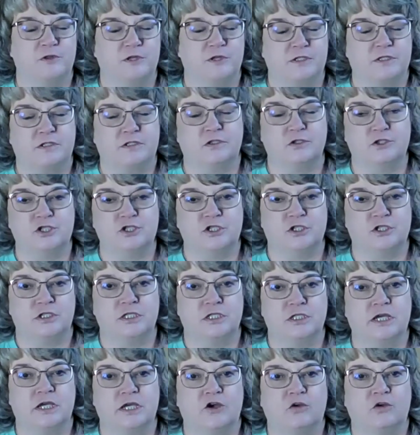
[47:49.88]
with a solution
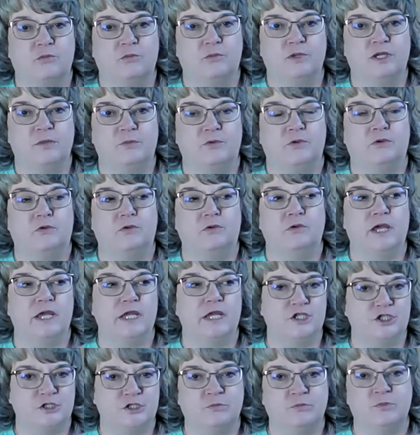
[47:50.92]
to help people
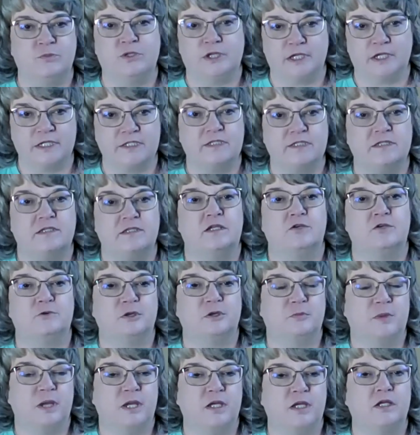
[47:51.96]
age in place and
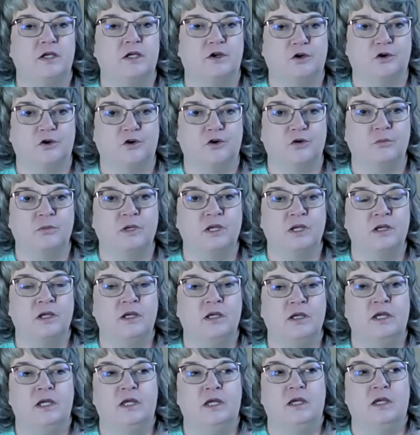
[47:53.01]
remain at home,
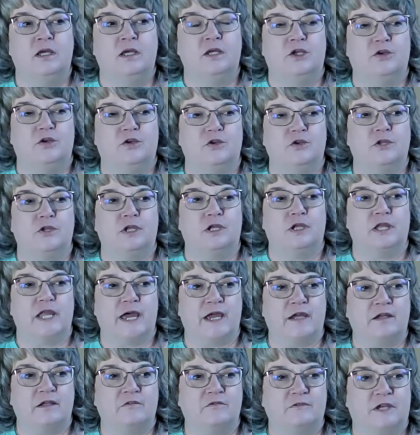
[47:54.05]
the
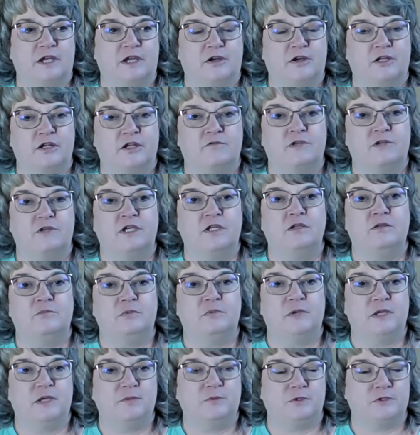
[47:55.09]
lack of caregiving,
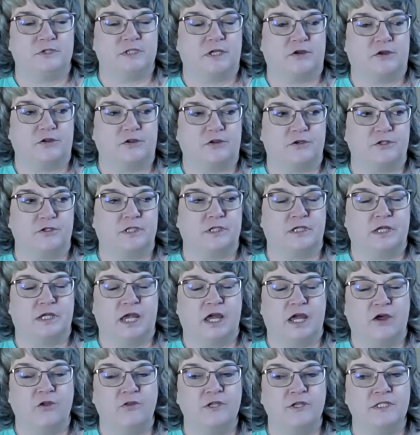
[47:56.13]
people's
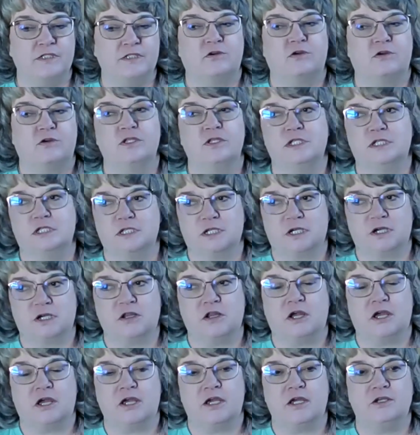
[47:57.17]
health is going to
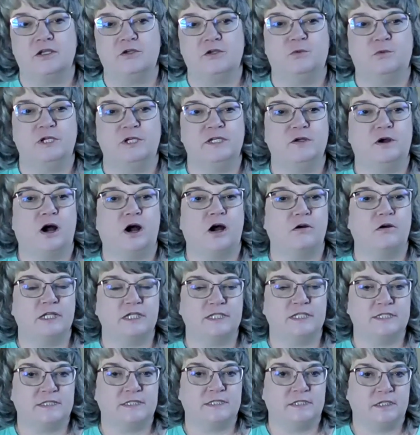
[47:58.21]
decline. We already
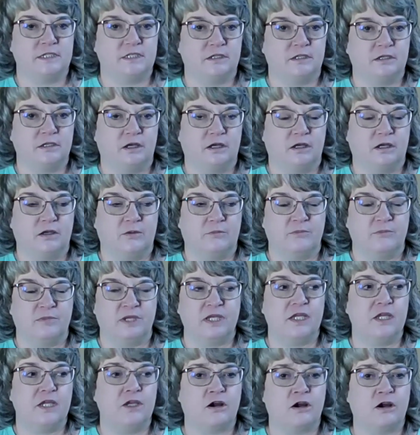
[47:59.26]
see
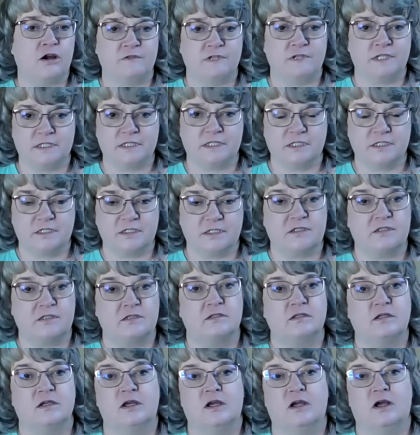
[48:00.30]
ER visits
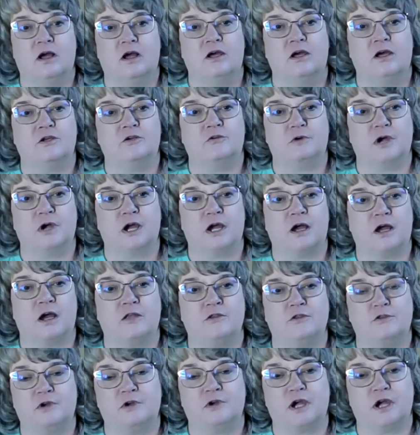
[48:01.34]
on
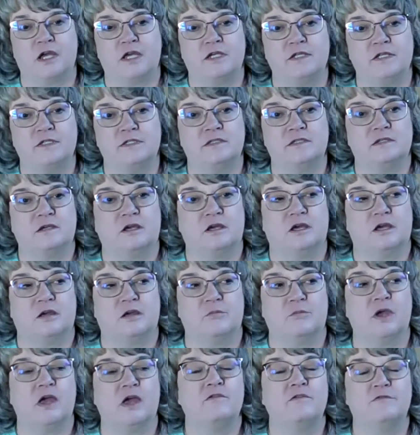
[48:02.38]
the rise.
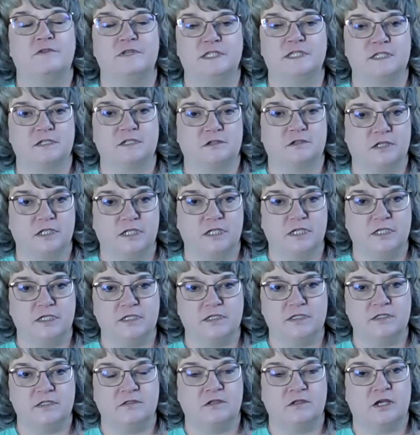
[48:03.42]

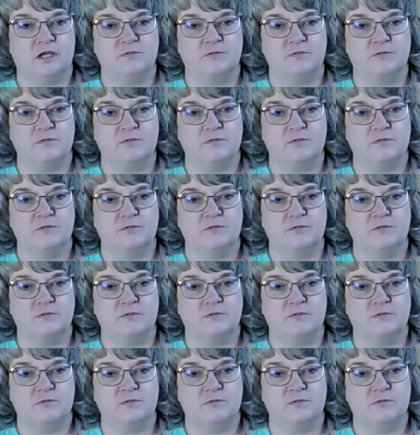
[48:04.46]
Facilities,